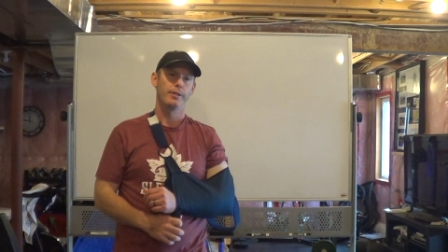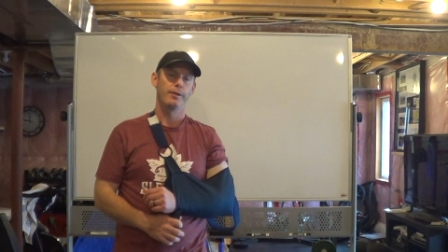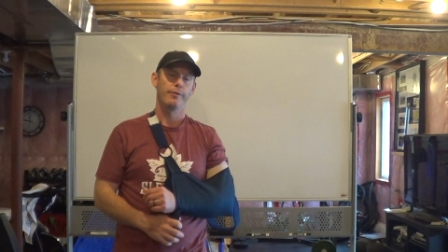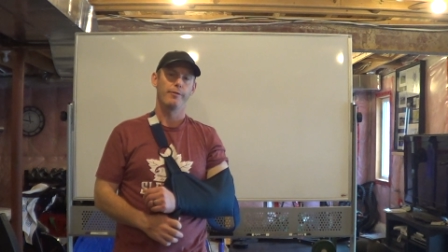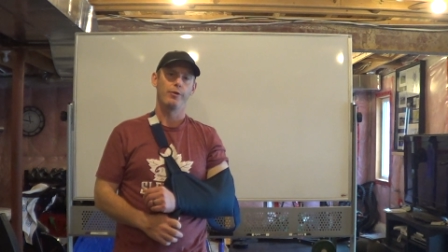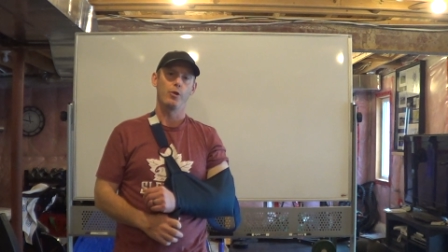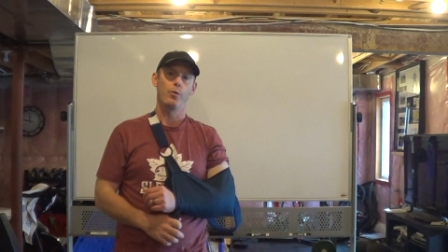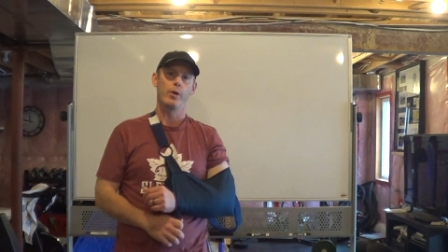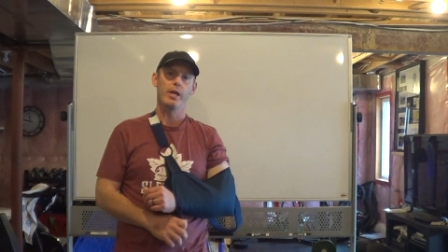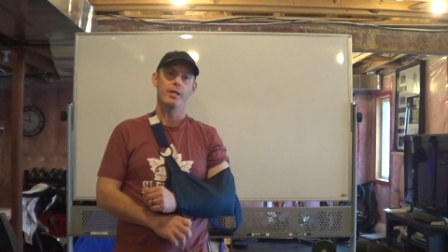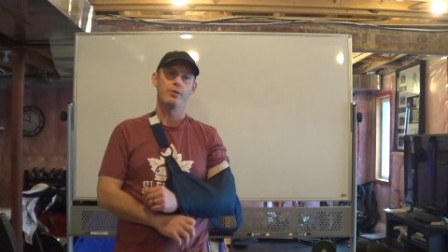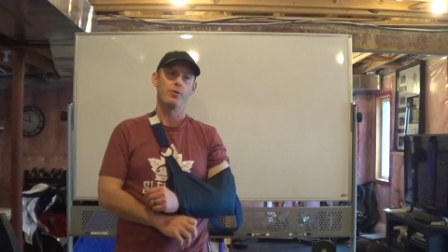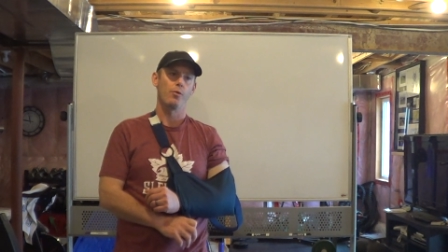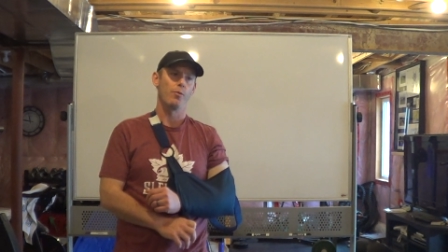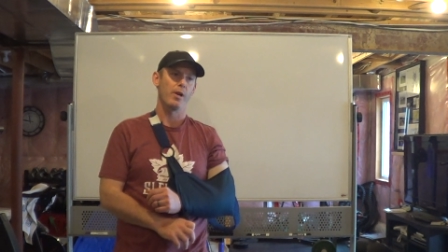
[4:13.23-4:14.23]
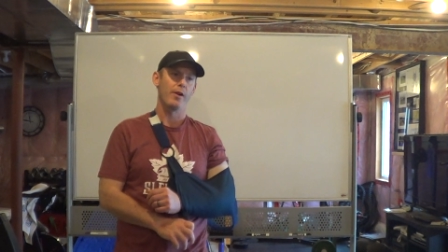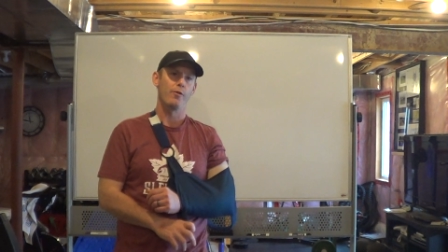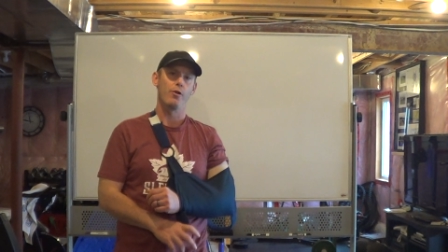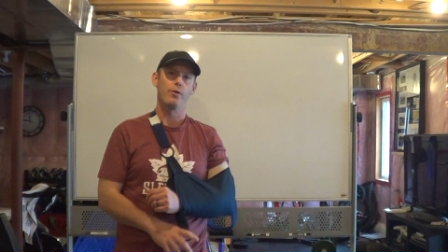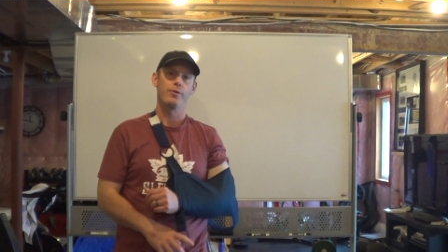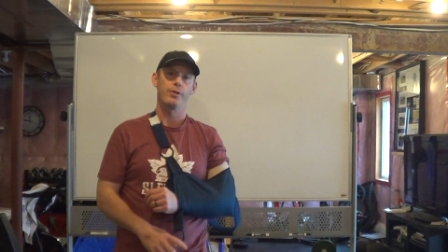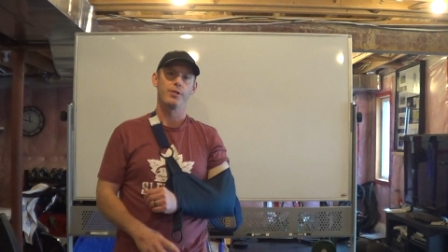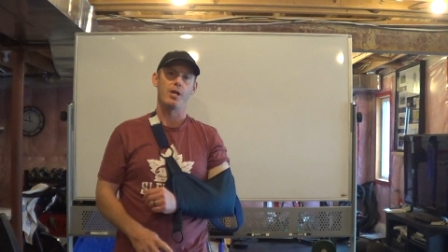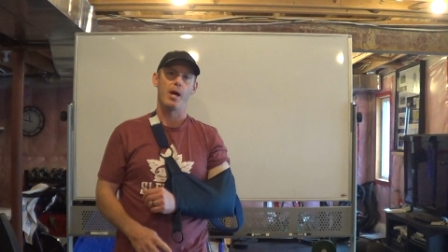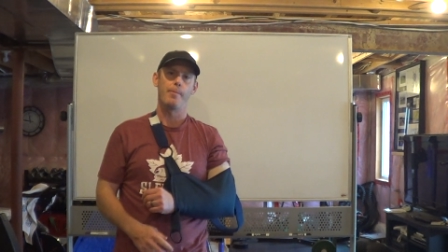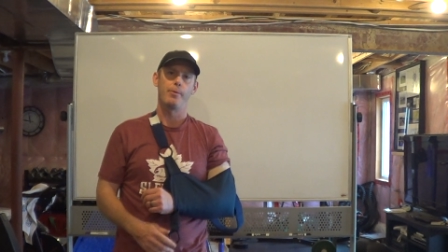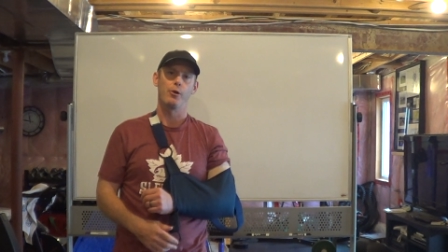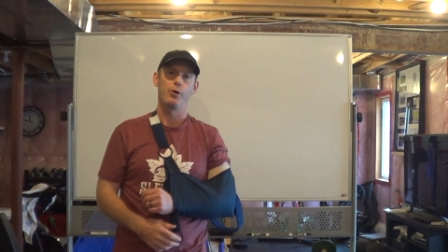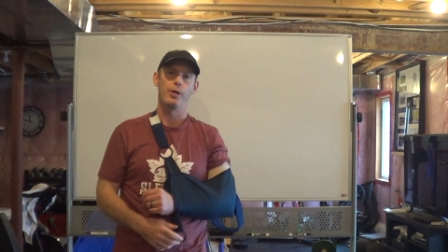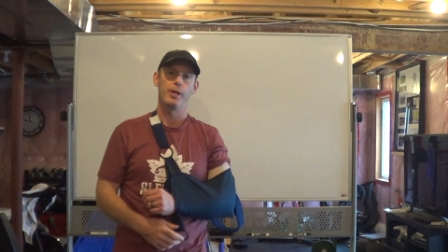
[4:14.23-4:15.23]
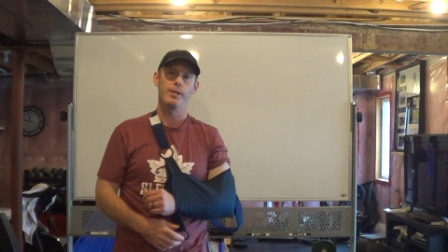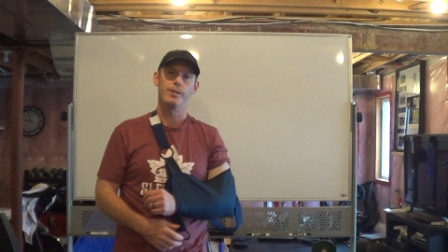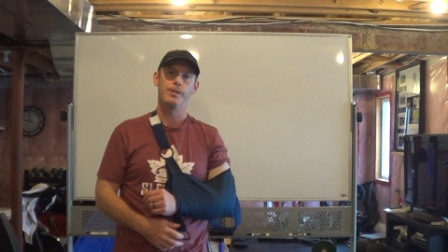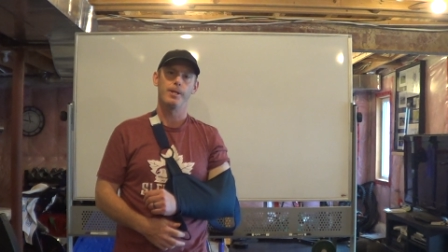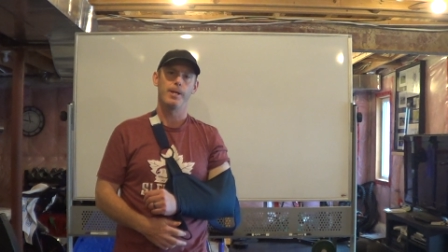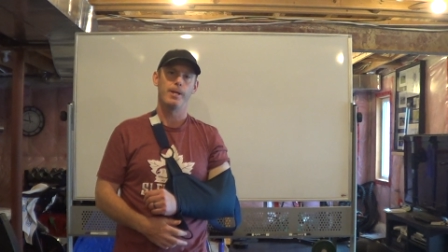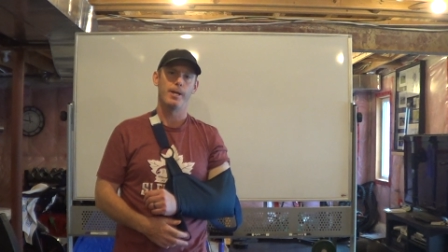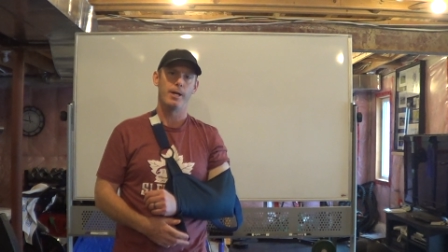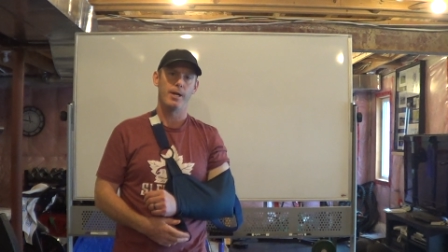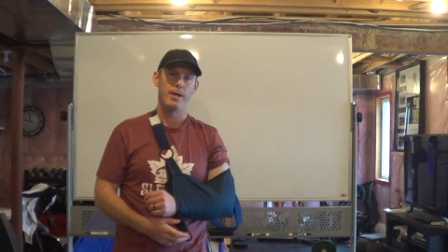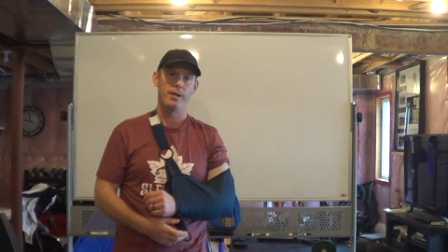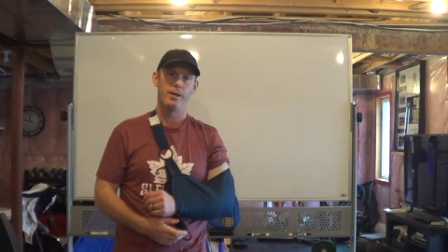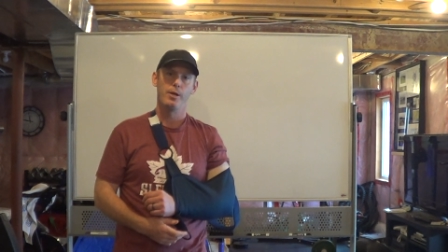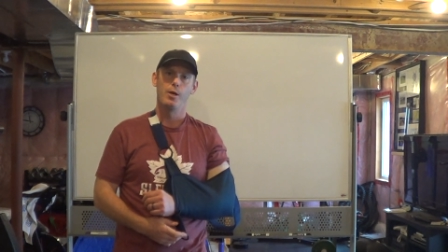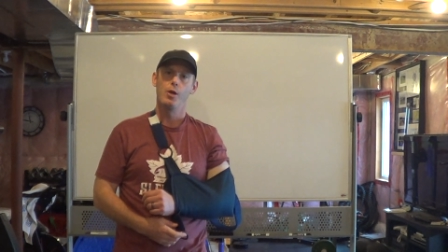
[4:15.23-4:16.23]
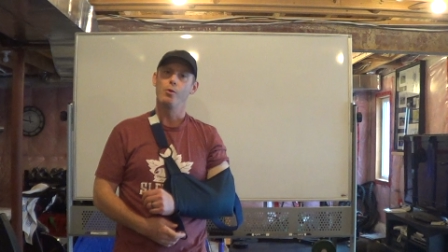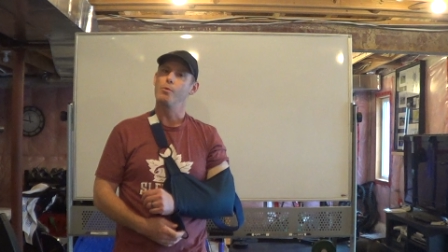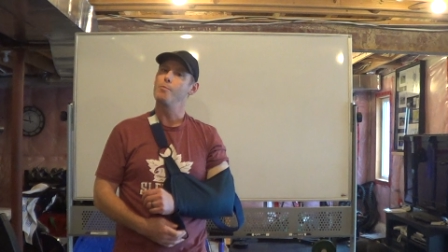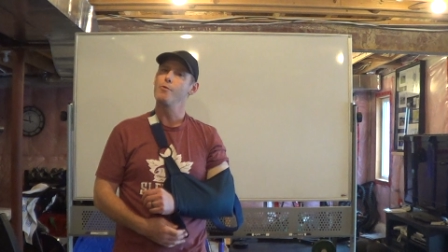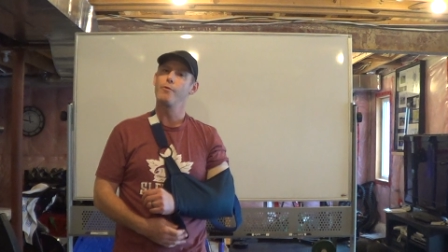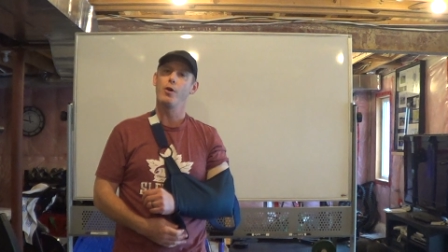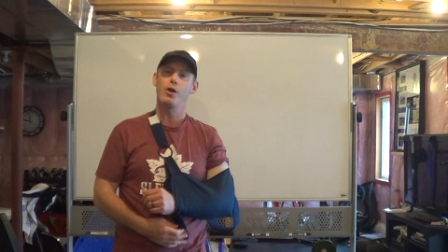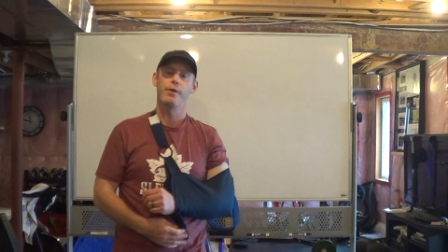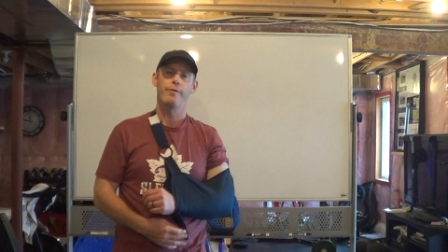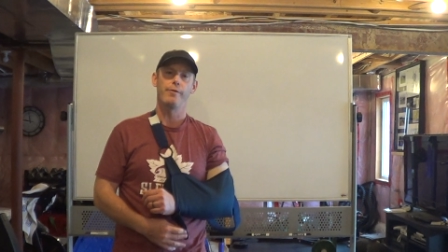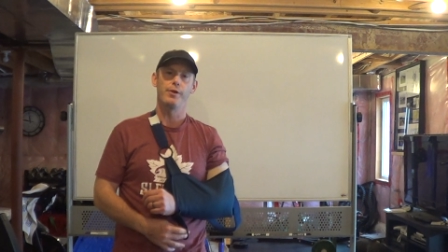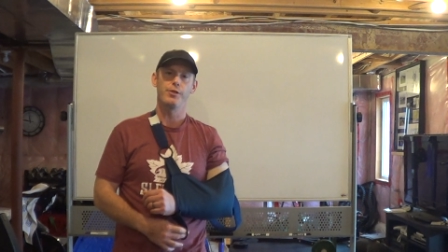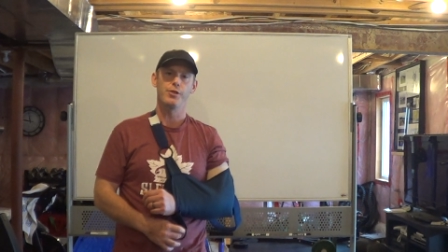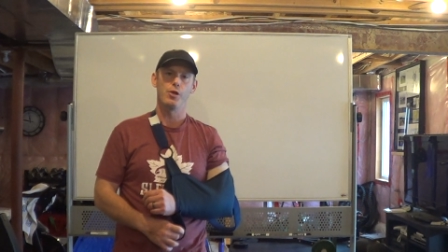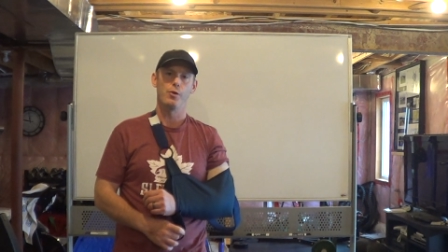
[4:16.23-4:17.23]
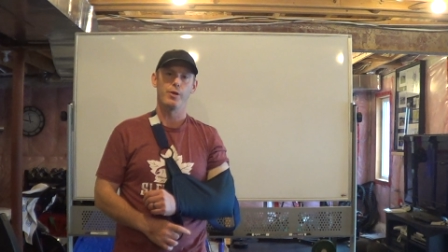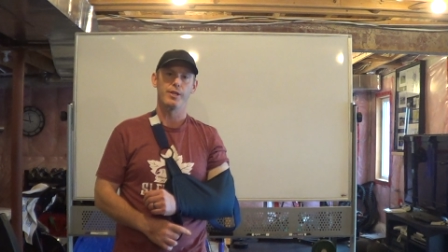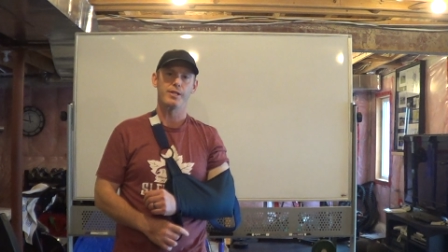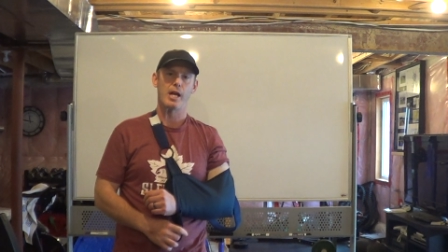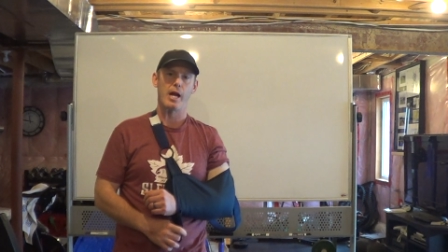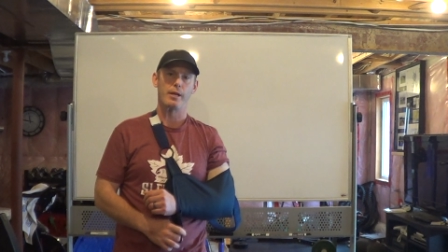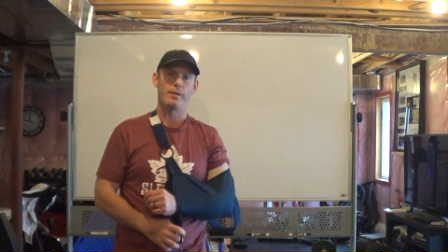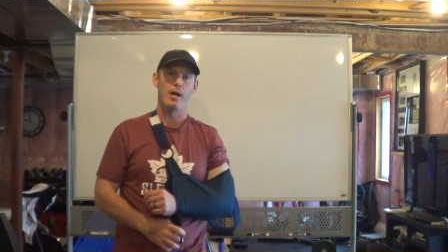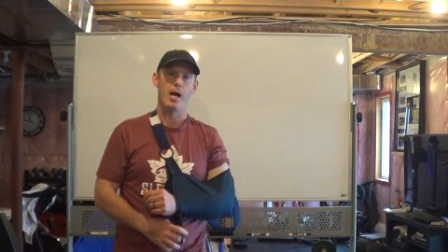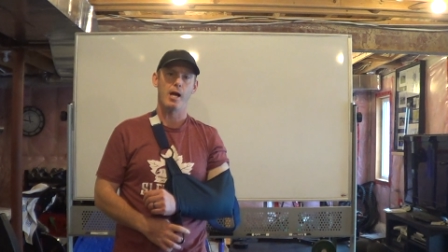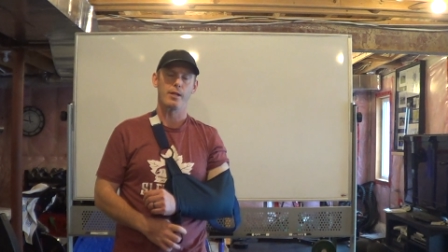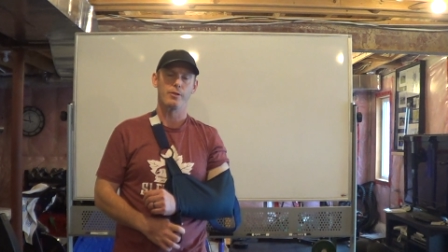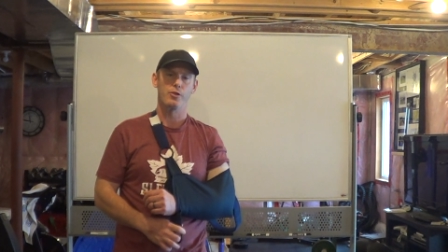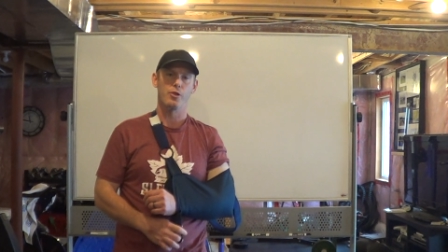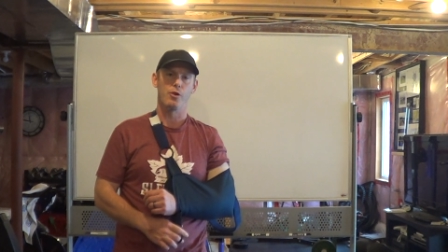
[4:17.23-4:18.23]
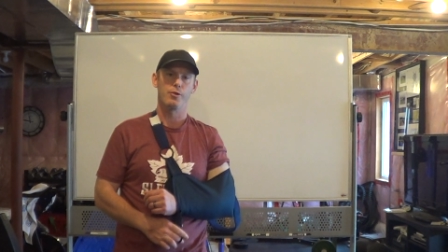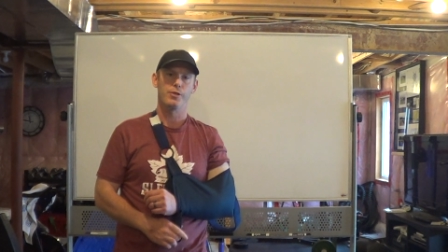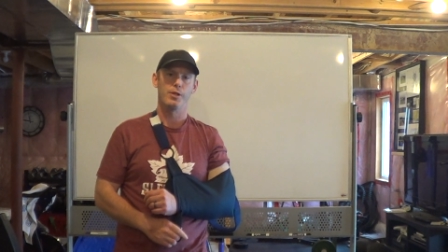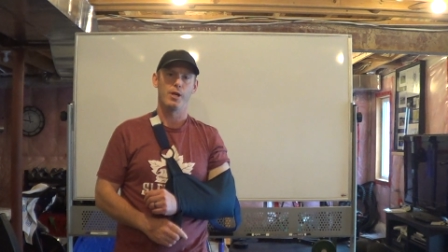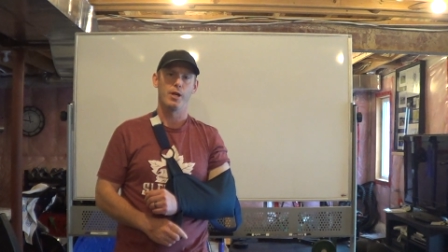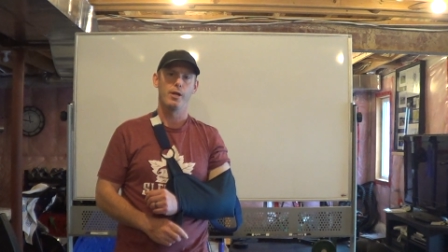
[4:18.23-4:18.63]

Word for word: in a few weeks or whatever the time period is then uh, we'll move on to physio and attack that and start